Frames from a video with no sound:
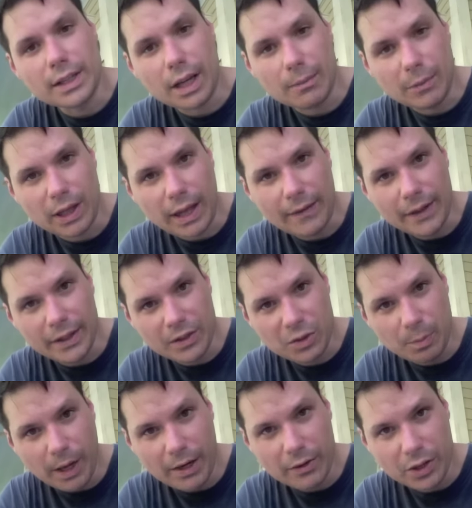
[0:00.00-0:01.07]
I'm glad that it
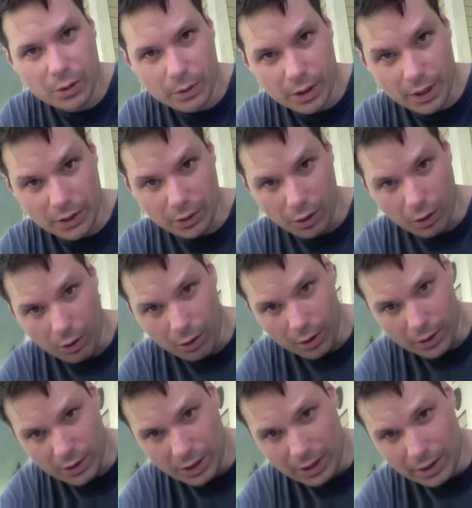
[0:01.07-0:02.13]
inspires you and doesn't
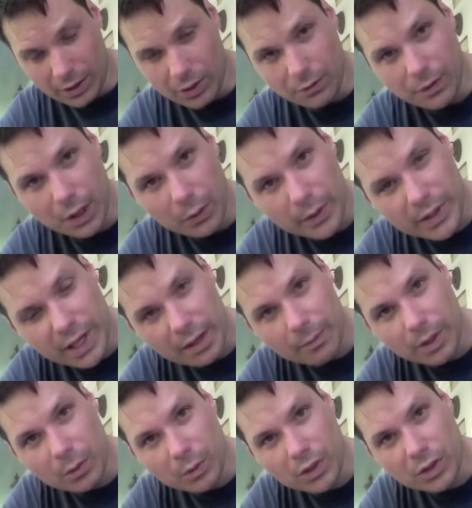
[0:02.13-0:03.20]
cause severe
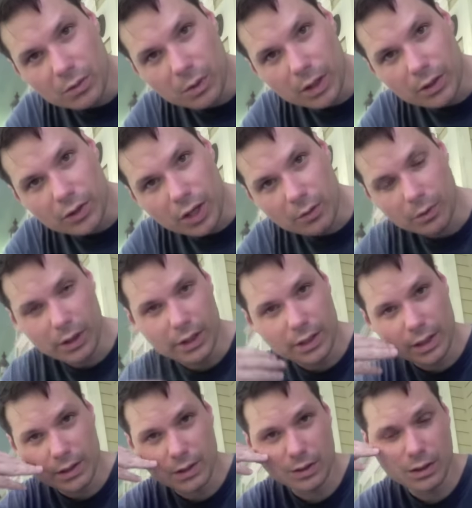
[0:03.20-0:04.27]
resentment, which is what it generally
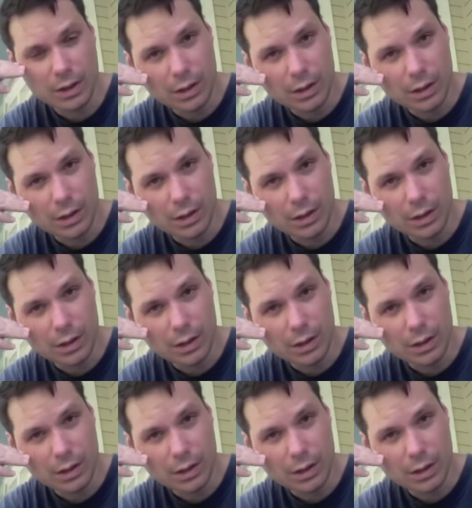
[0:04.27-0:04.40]
does